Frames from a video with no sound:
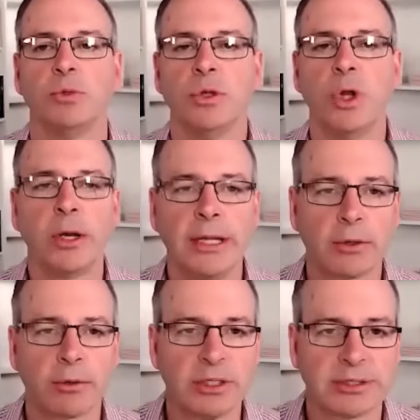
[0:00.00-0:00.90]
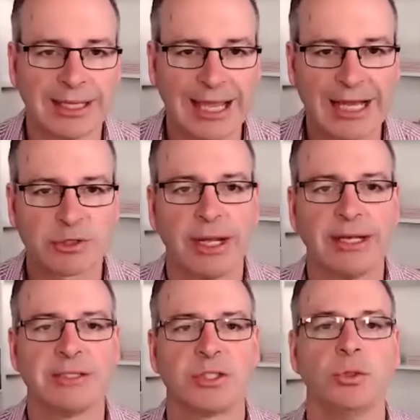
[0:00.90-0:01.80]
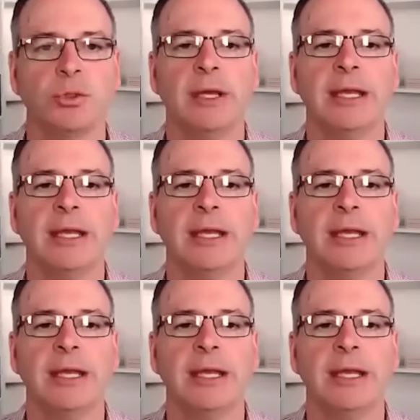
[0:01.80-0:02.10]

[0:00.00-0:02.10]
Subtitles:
not increase the cash rate until